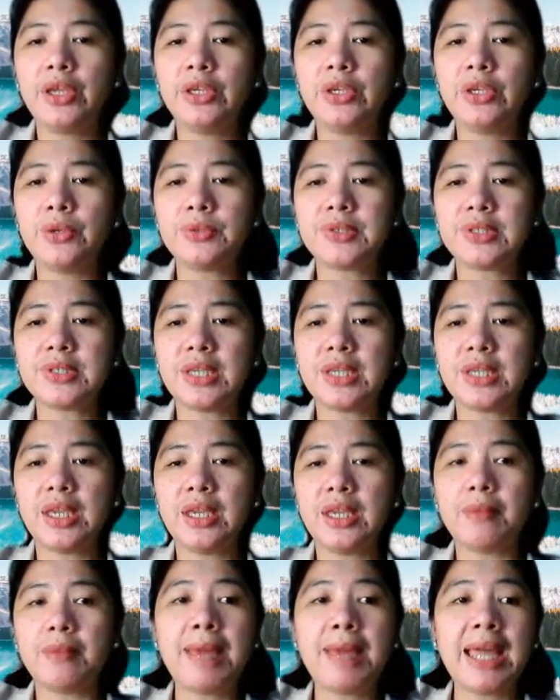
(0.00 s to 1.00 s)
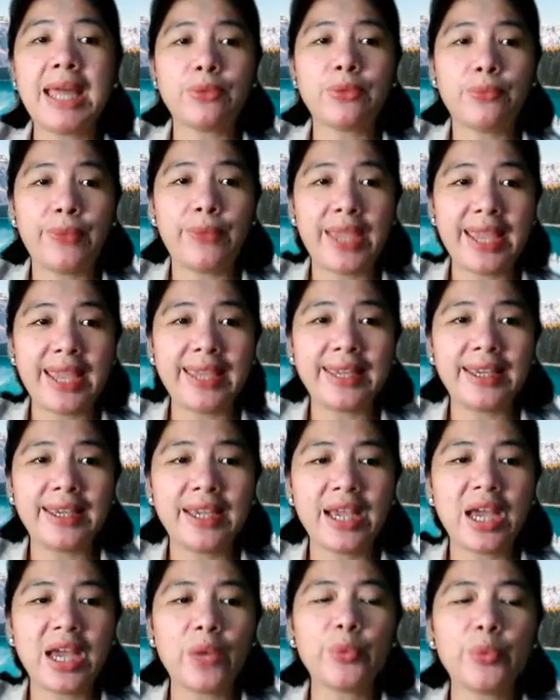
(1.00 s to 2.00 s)
using math way.
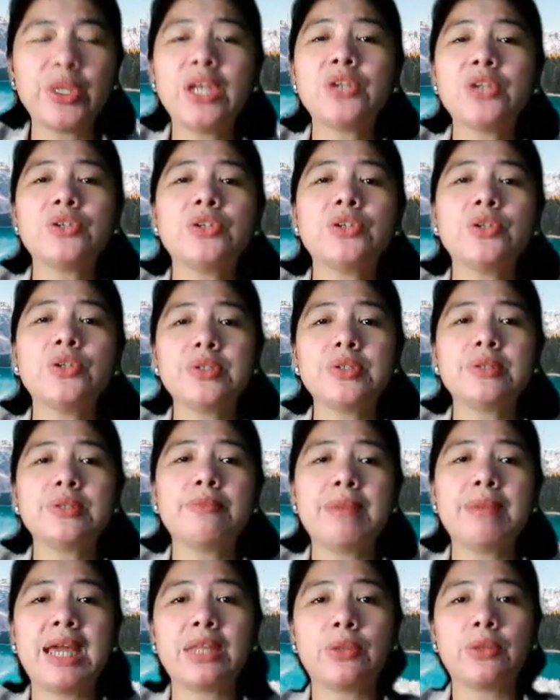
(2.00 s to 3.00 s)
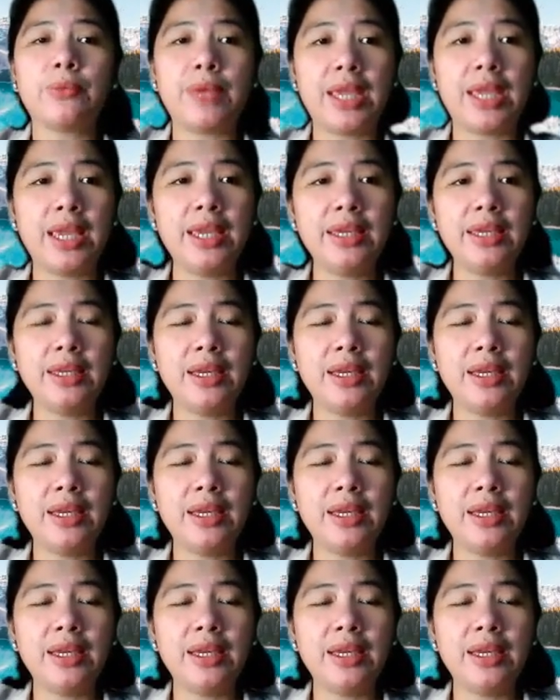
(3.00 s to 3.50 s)
I will introduce math way.